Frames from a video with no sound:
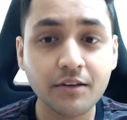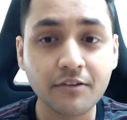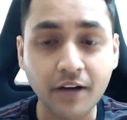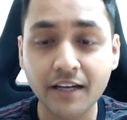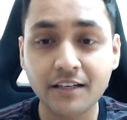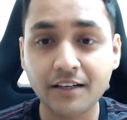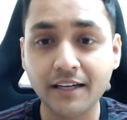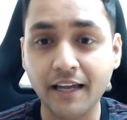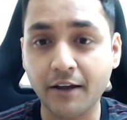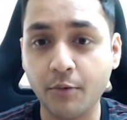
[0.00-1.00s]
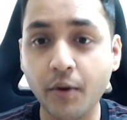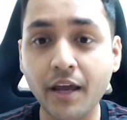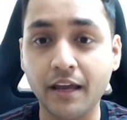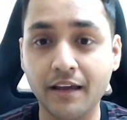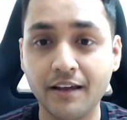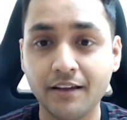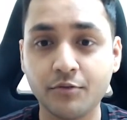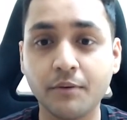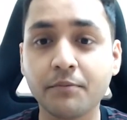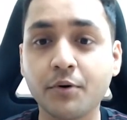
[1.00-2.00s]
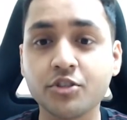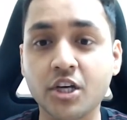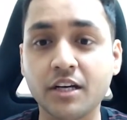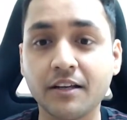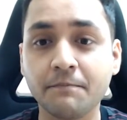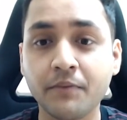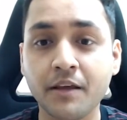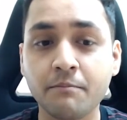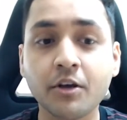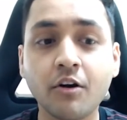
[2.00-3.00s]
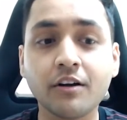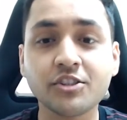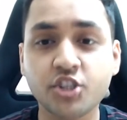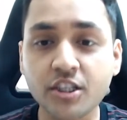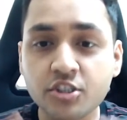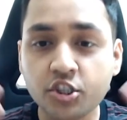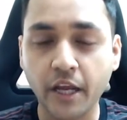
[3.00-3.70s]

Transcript: right way to approach it. Because just